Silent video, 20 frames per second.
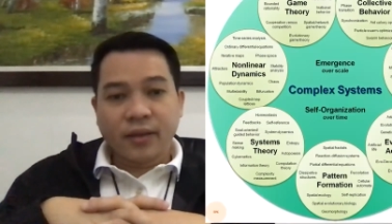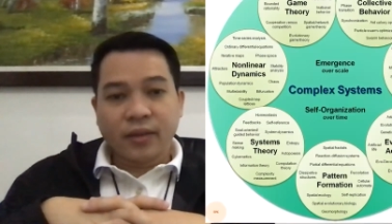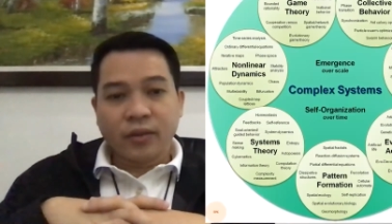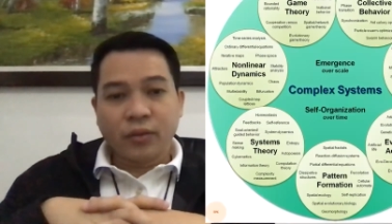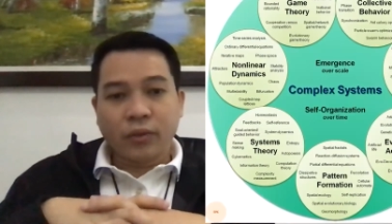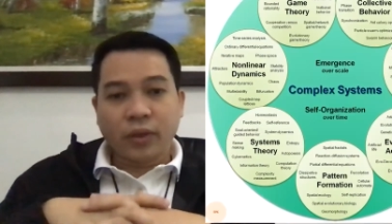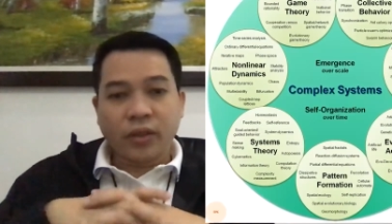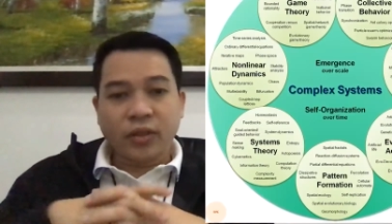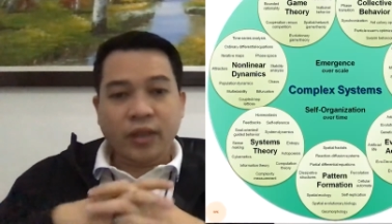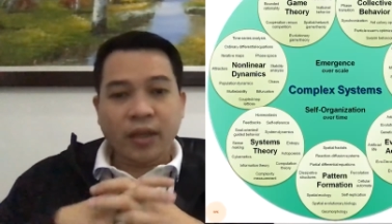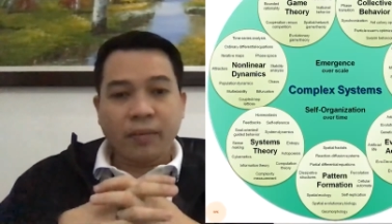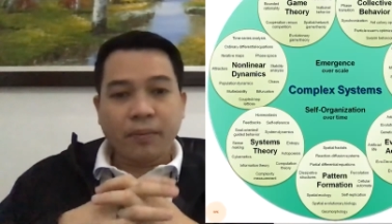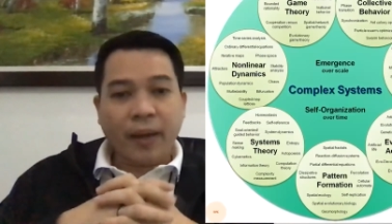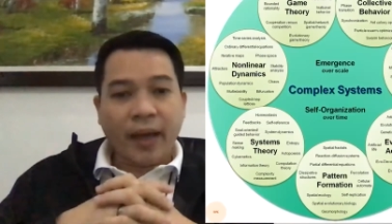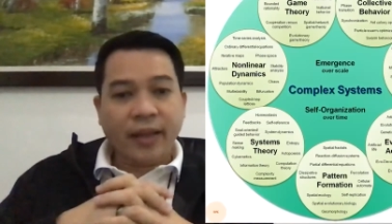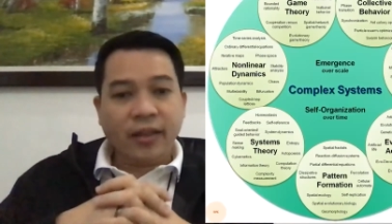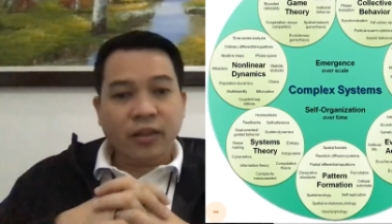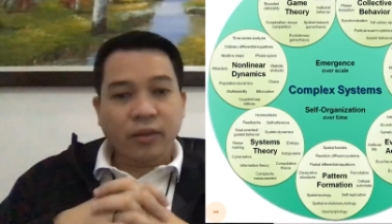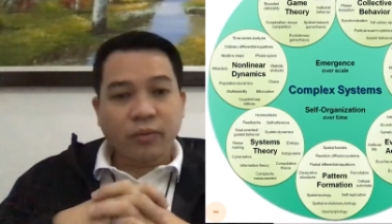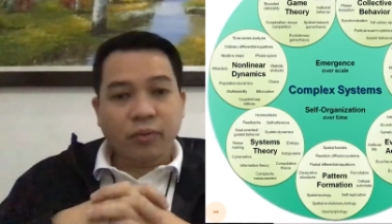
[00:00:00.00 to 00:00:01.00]
When you say
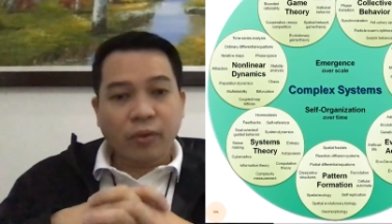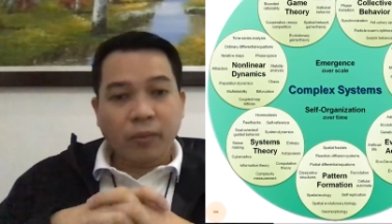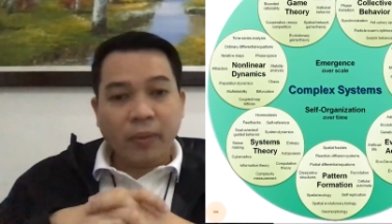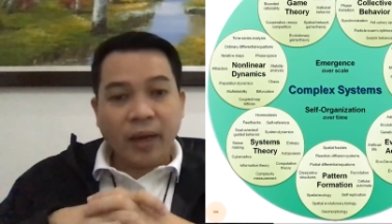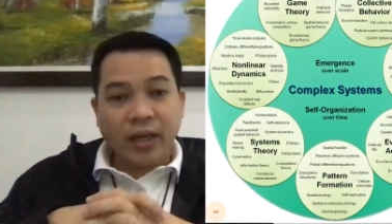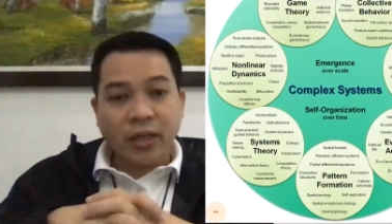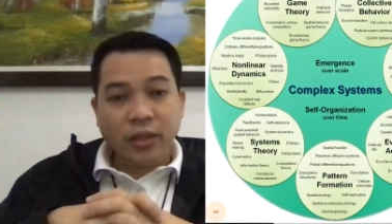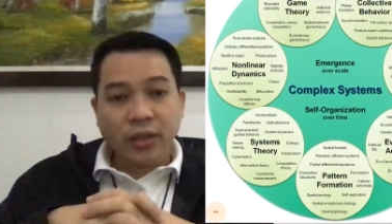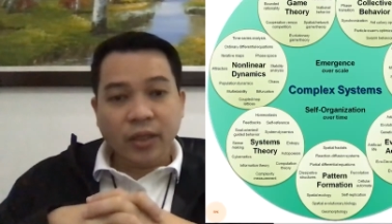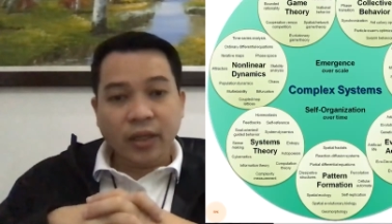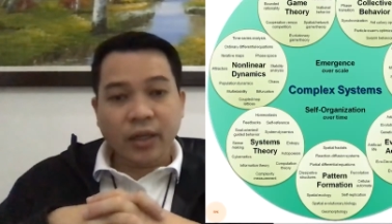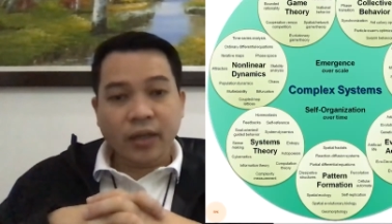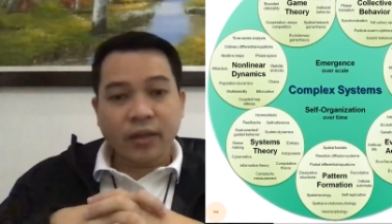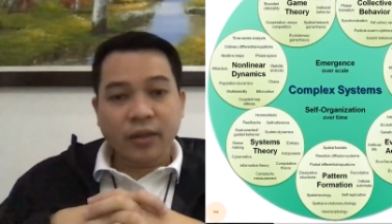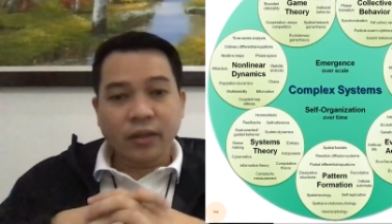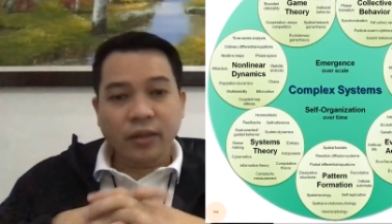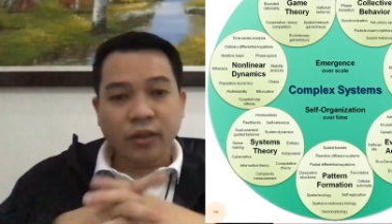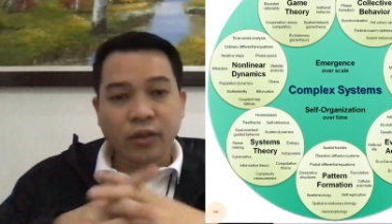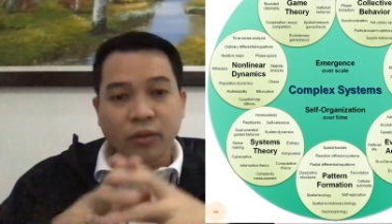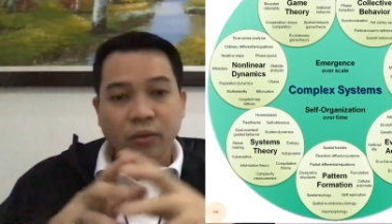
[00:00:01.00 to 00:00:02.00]
pattern formation
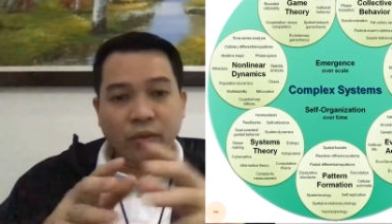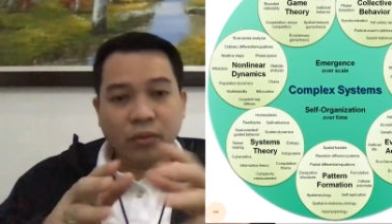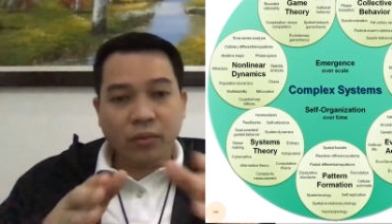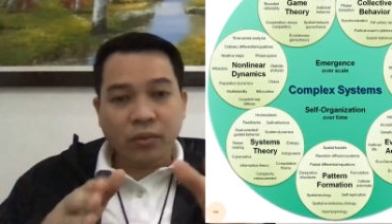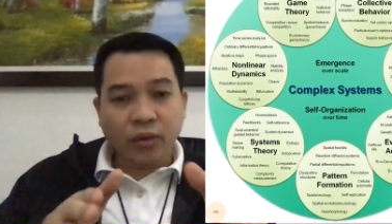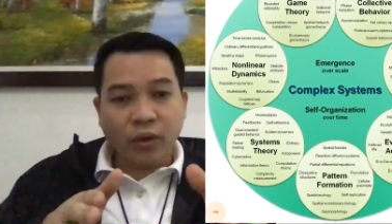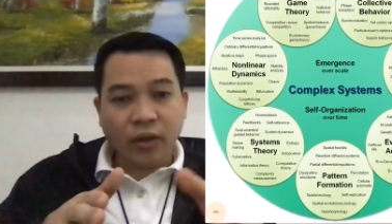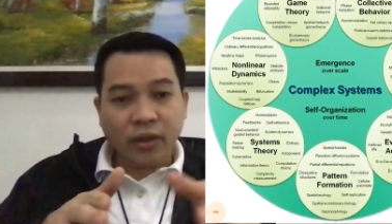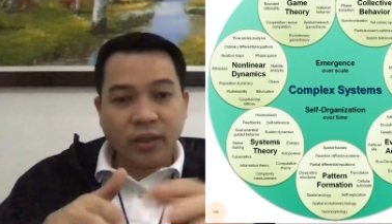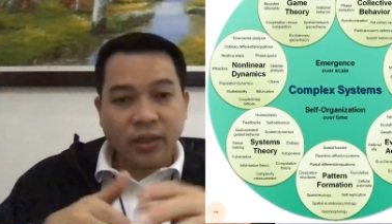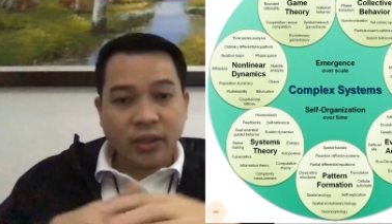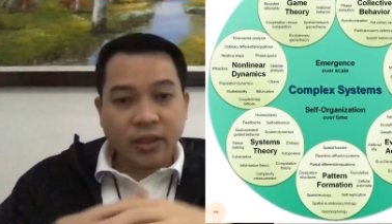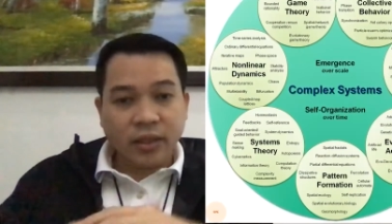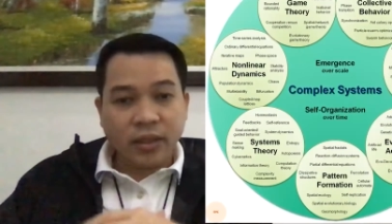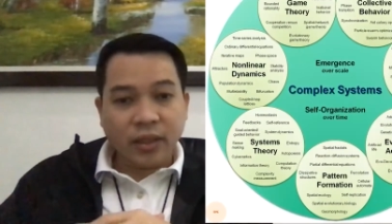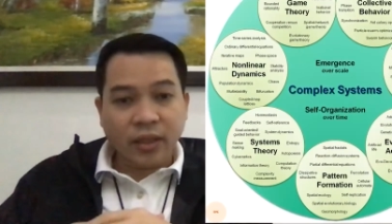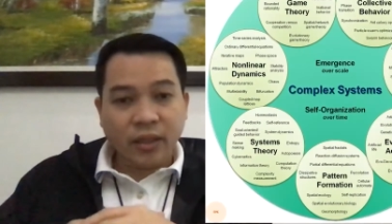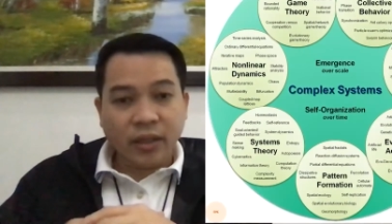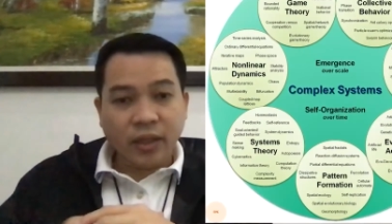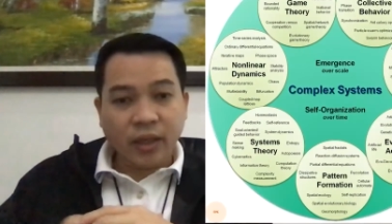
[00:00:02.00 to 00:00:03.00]
here, you'll notice
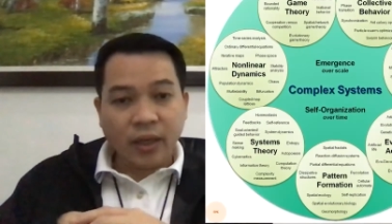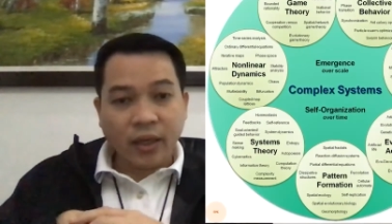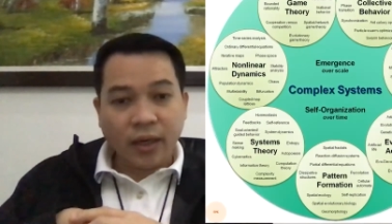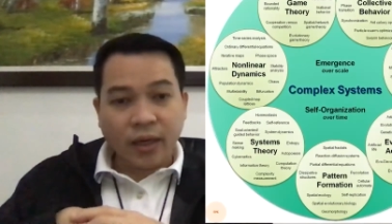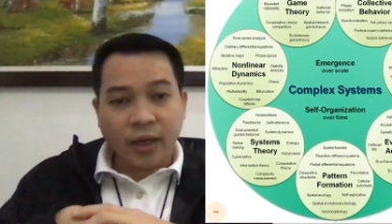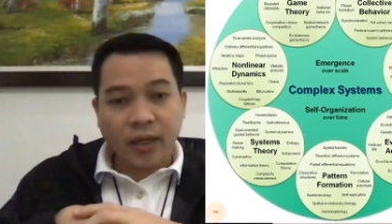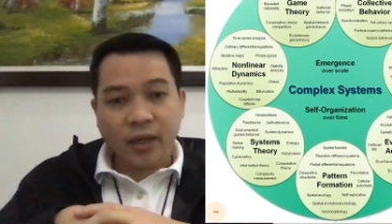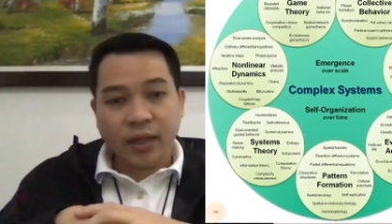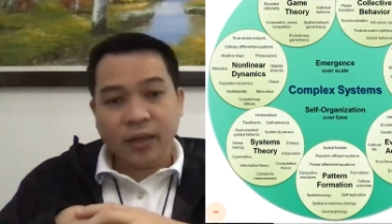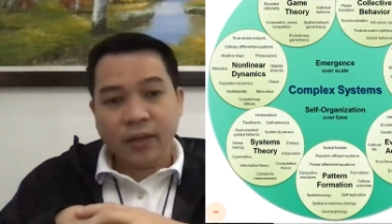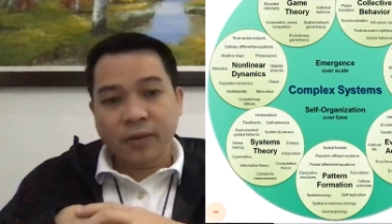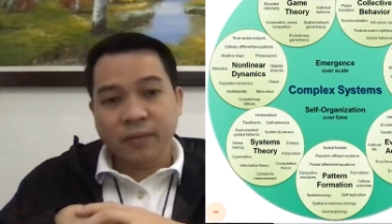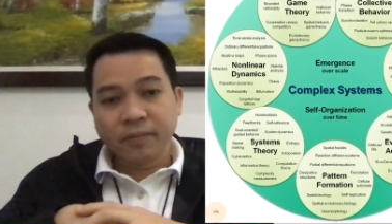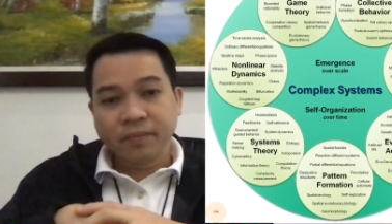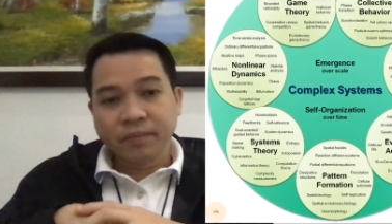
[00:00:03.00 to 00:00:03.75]
that there are